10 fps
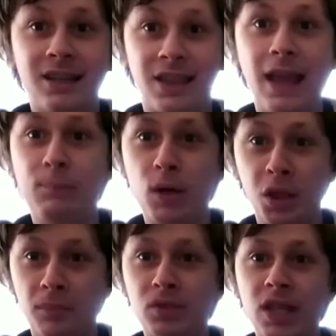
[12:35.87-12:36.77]
They put
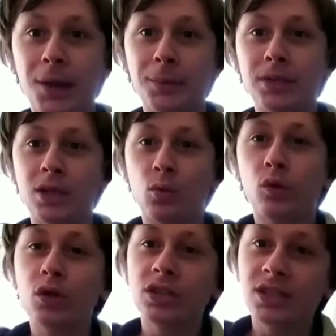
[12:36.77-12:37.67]
themselves in the
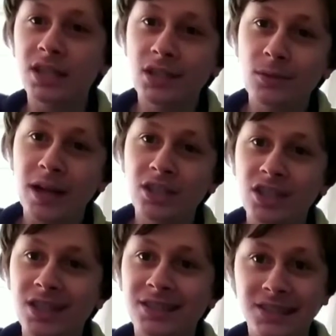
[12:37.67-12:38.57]
worst
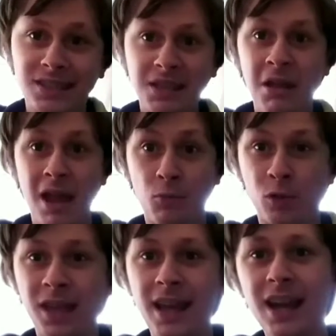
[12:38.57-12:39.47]
situations, and
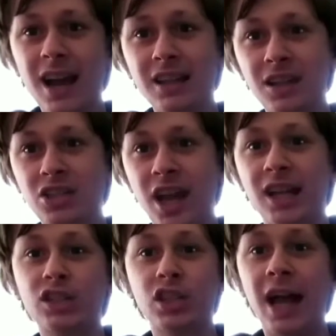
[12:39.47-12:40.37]
when they got the
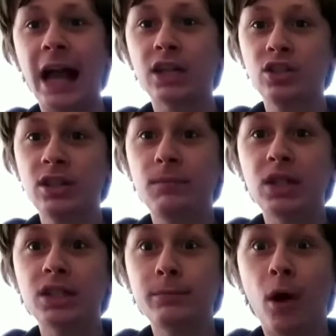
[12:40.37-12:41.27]
chance to actually
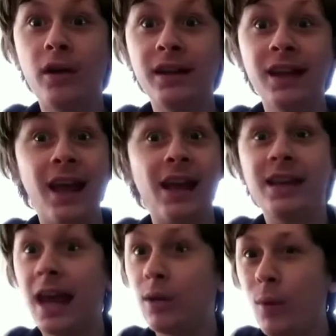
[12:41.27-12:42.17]
be smart
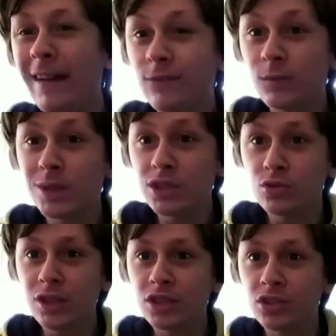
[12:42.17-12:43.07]
and get away from this
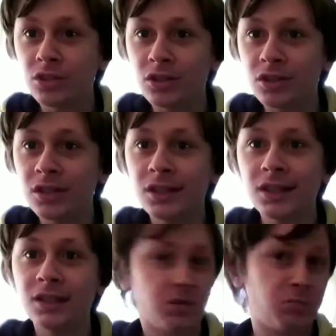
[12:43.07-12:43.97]
creature,
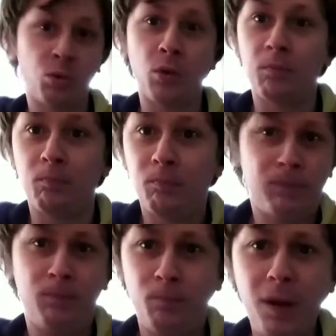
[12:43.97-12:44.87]
who
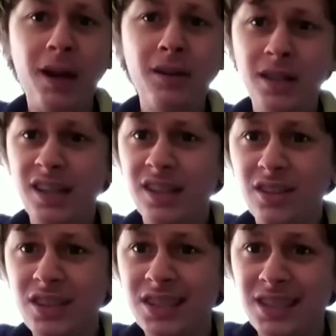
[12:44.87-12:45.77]
barely
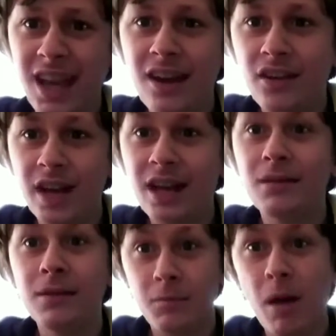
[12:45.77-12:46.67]
looks
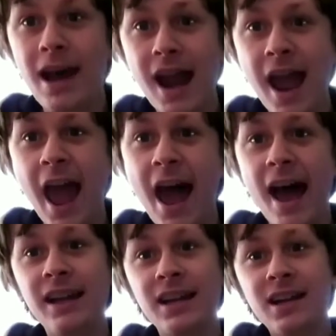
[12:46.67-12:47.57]
scary, might I
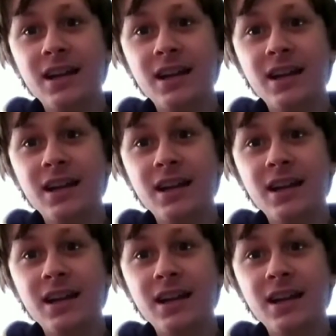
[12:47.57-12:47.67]
add,